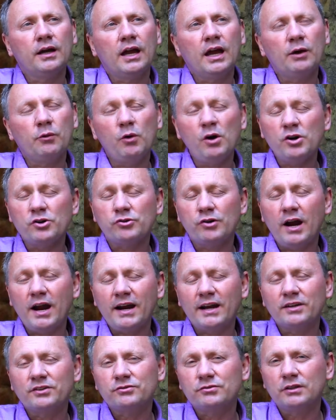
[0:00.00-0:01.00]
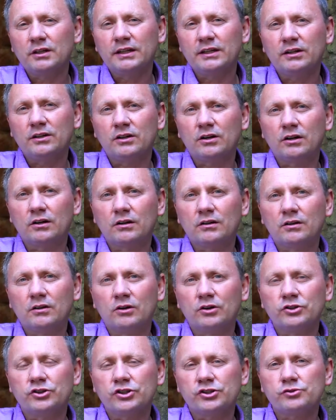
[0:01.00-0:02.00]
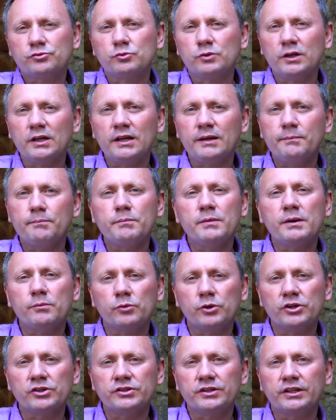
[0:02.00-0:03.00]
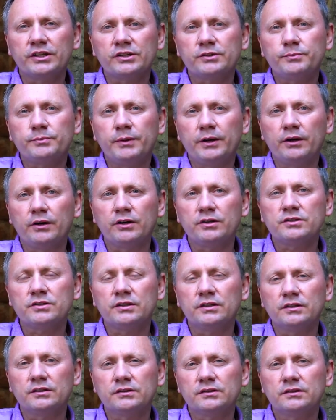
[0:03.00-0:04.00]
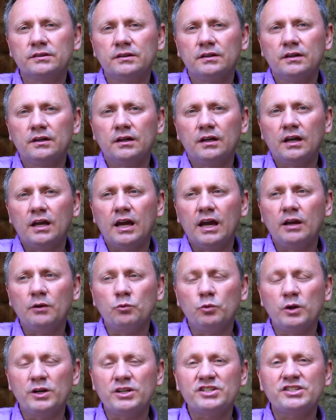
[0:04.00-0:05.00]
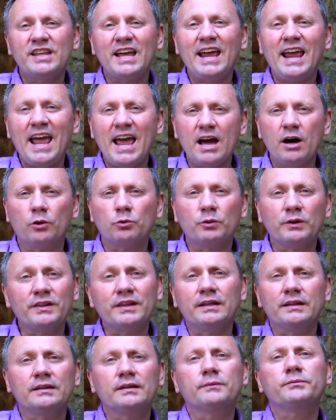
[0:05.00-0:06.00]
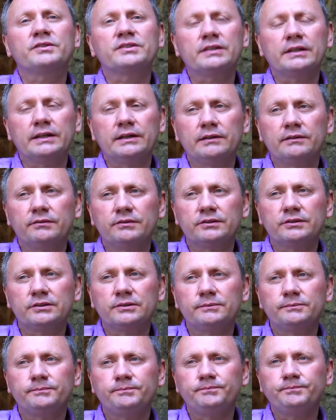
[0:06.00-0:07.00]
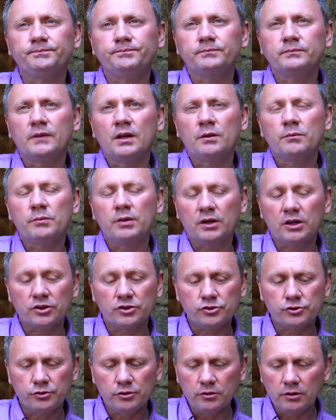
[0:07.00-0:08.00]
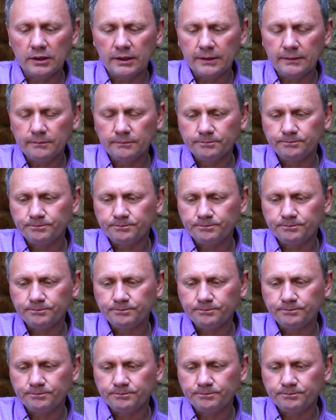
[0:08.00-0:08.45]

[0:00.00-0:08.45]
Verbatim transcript: And what dragons really are, are just really memories and experiences in which they held within themselves. Because truly,